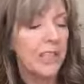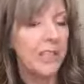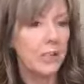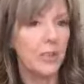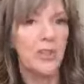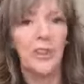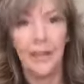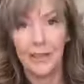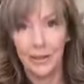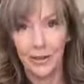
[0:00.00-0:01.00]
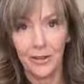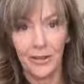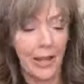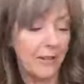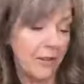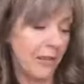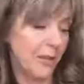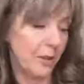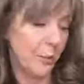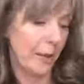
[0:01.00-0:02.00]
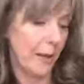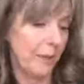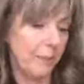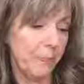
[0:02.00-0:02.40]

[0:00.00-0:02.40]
years and years. I don't know how long it's been out,